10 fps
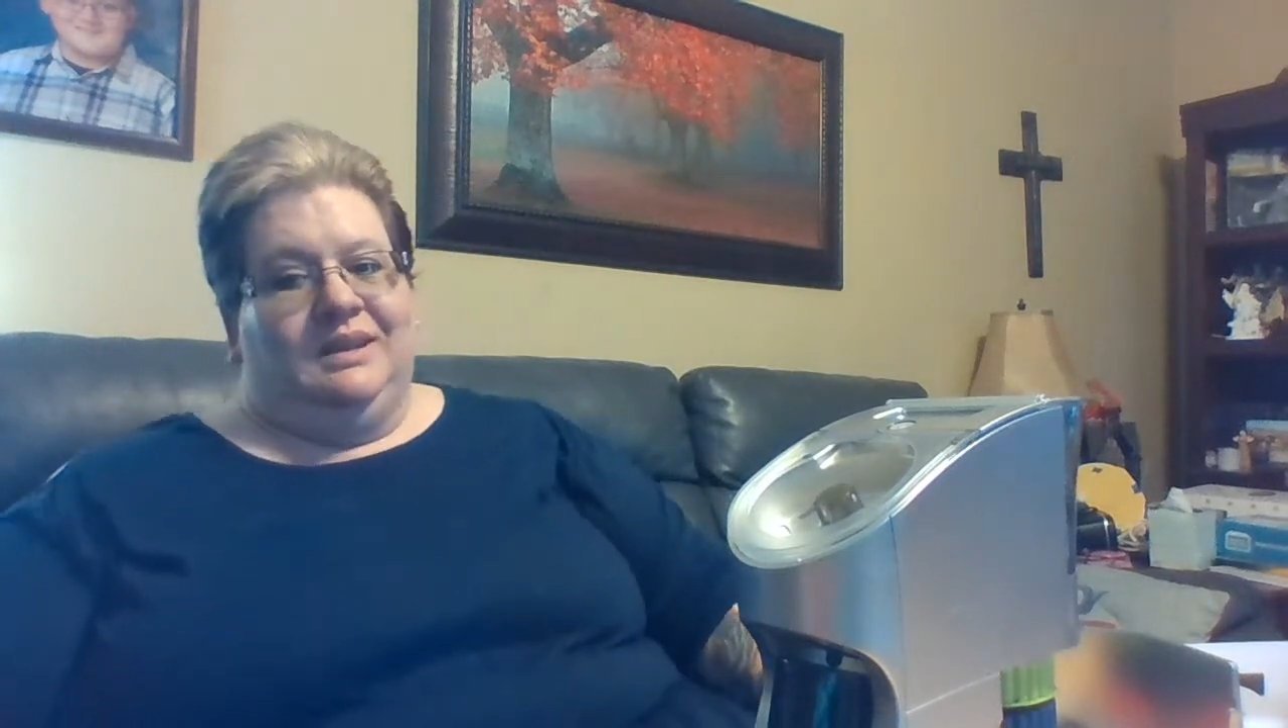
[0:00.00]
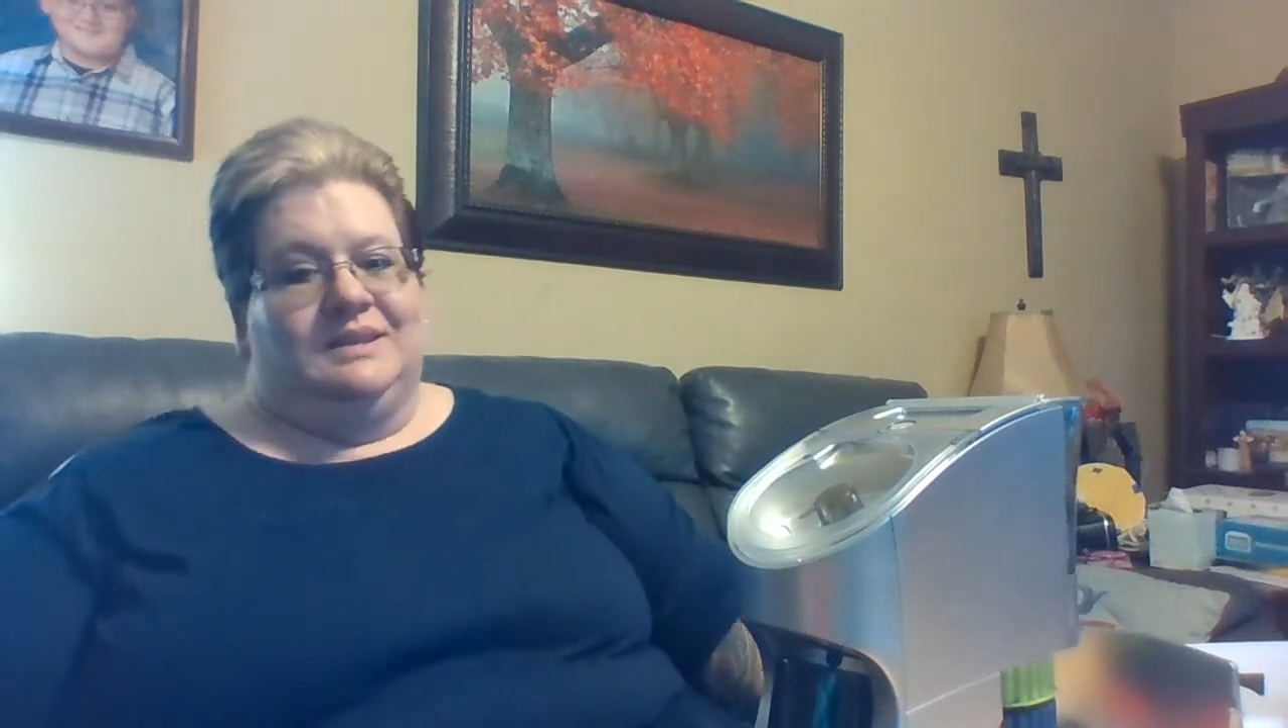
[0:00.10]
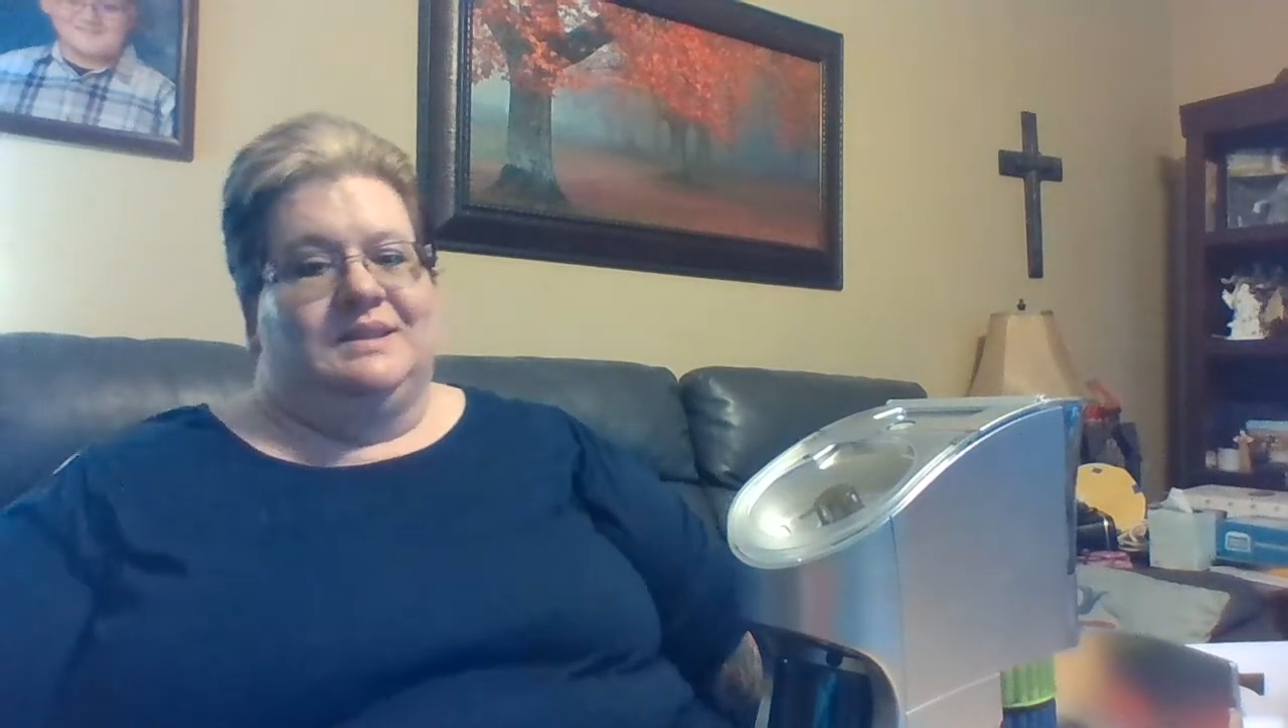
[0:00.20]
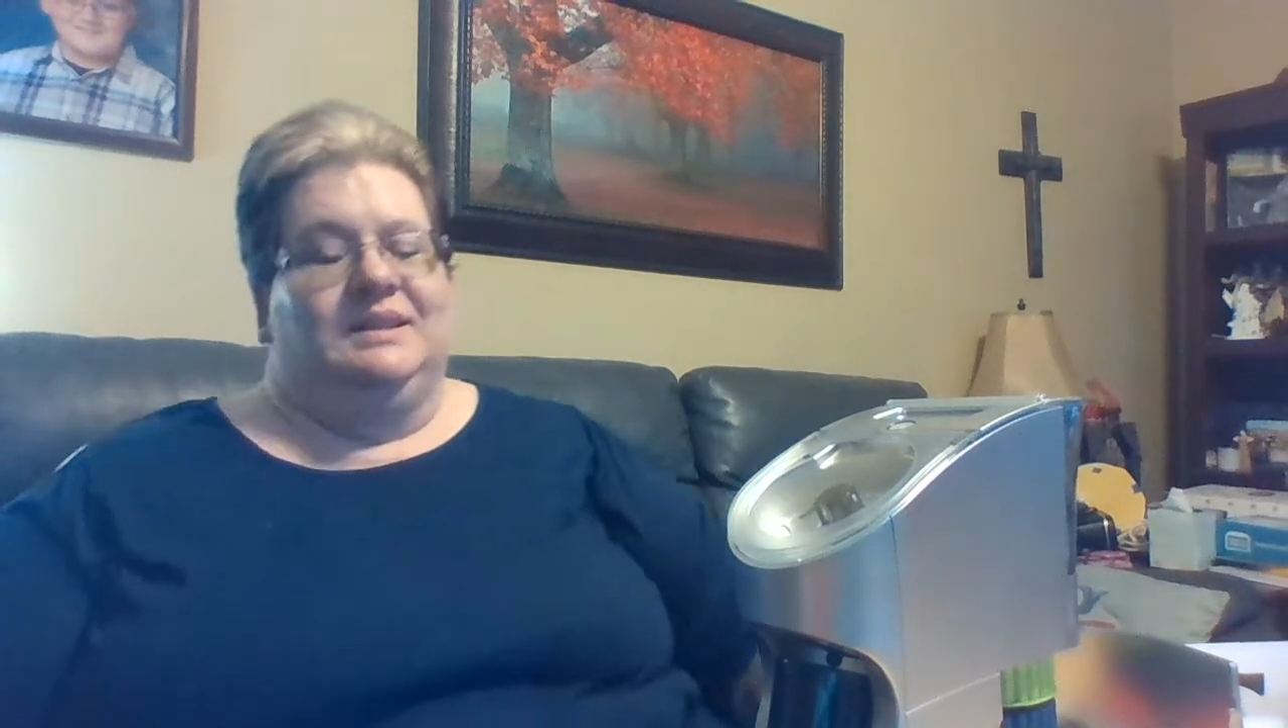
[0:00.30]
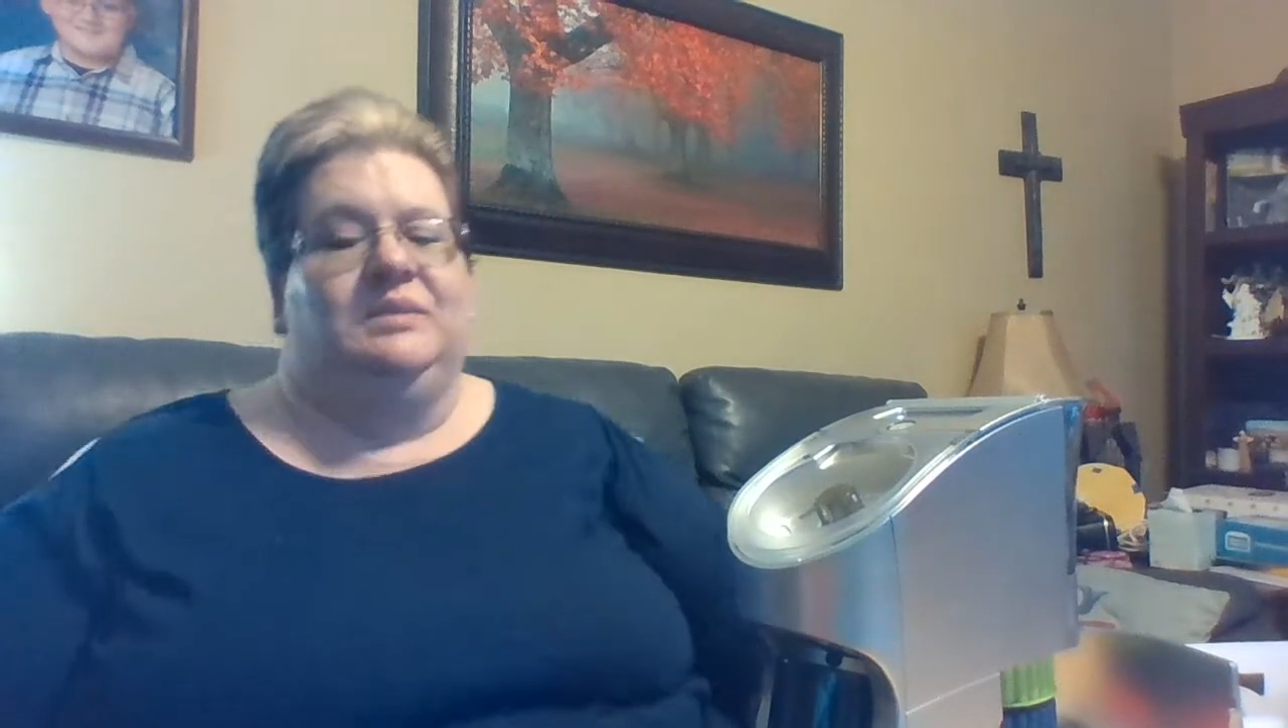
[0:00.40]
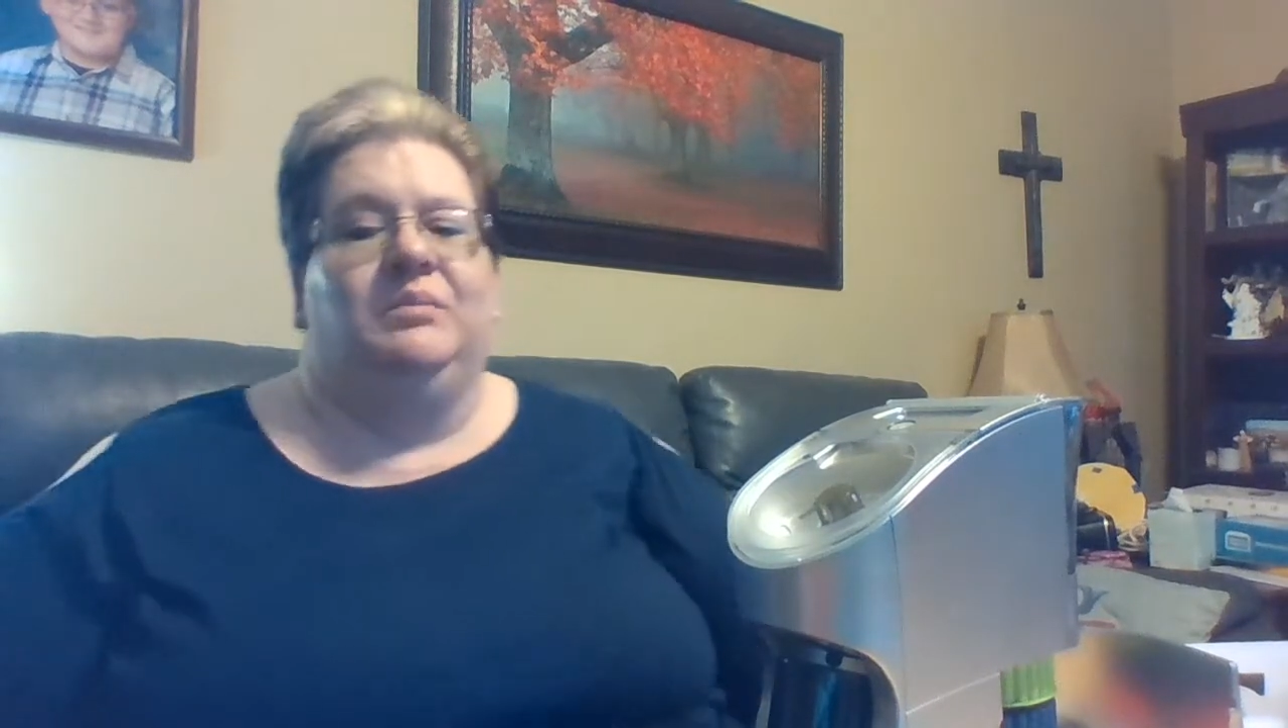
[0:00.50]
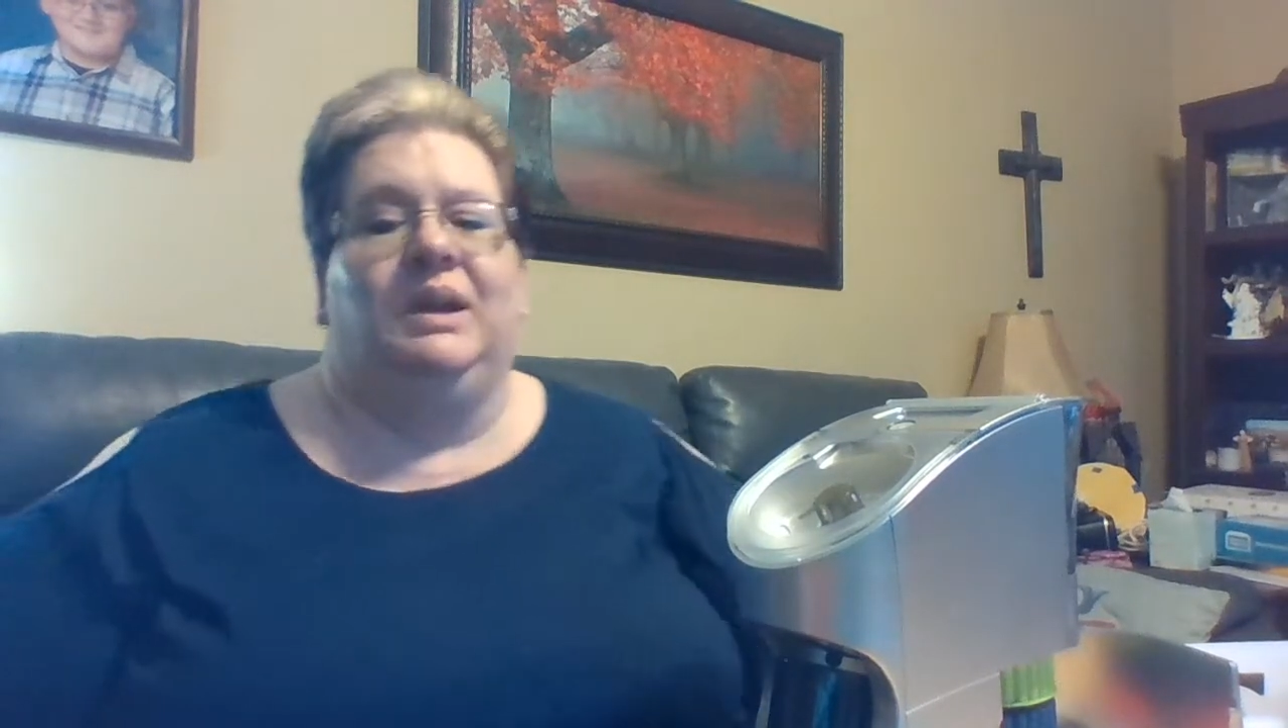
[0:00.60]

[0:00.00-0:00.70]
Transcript: take a